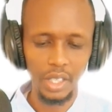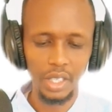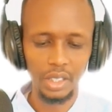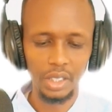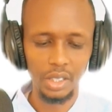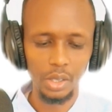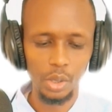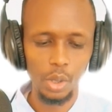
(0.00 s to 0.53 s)

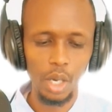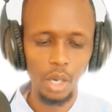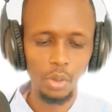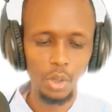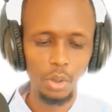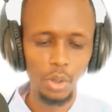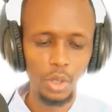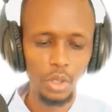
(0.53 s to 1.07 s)
So how
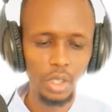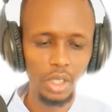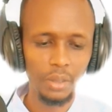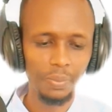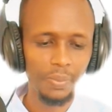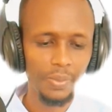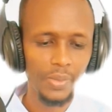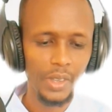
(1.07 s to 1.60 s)
do you do it?
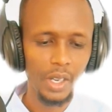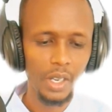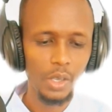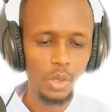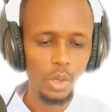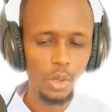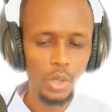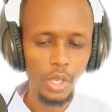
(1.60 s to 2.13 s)

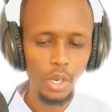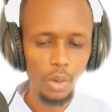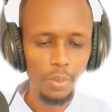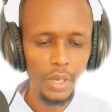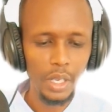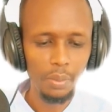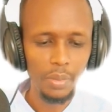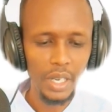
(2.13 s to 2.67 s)
So the
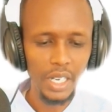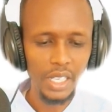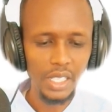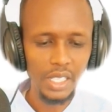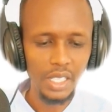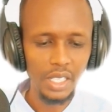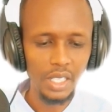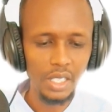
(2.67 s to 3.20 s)
opening
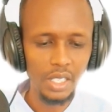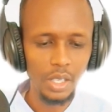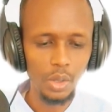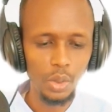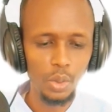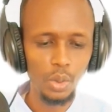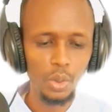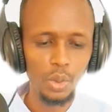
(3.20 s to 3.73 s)
balance is the
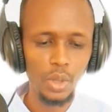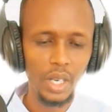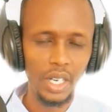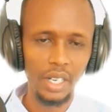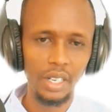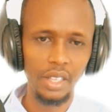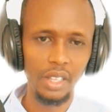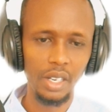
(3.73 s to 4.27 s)

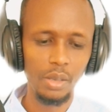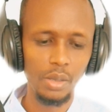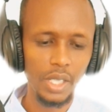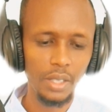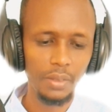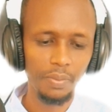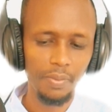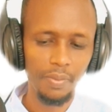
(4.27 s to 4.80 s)

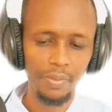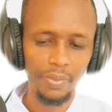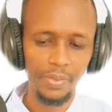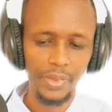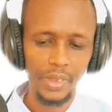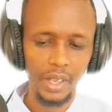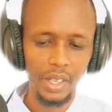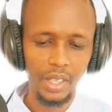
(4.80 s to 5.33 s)
200,000.
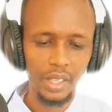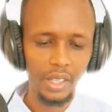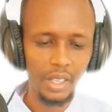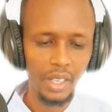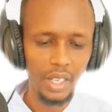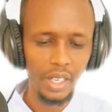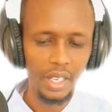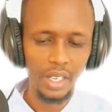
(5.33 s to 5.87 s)

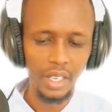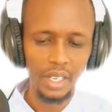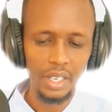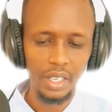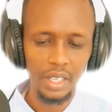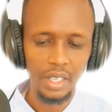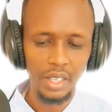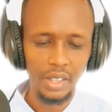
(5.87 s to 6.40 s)

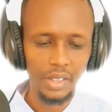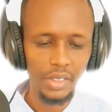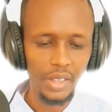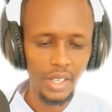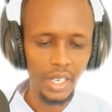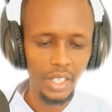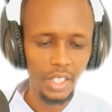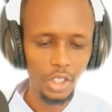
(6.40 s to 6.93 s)
The
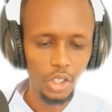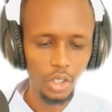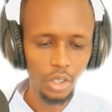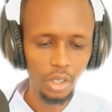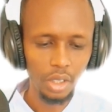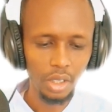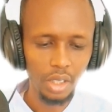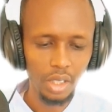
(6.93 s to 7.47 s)

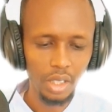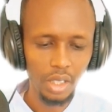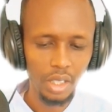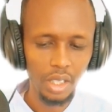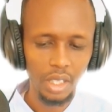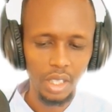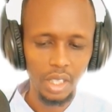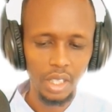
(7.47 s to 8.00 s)
addition
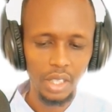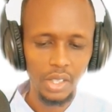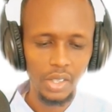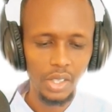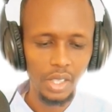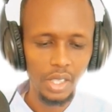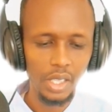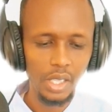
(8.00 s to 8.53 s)

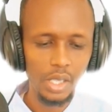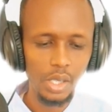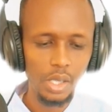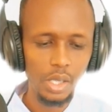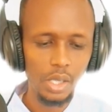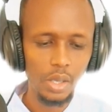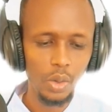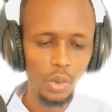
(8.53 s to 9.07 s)

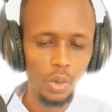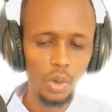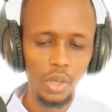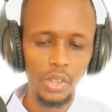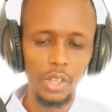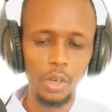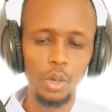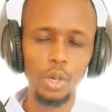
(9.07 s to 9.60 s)
is
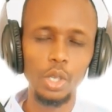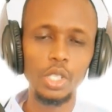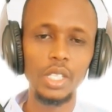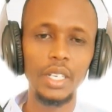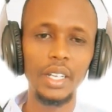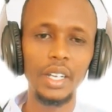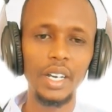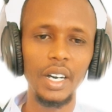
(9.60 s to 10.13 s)
the cost
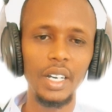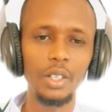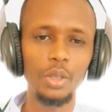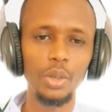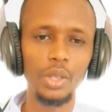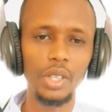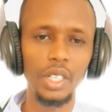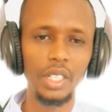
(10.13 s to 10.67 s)
incurred
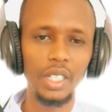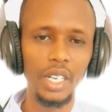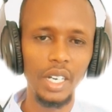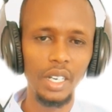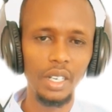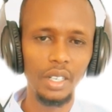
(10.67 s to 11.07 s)
during the year.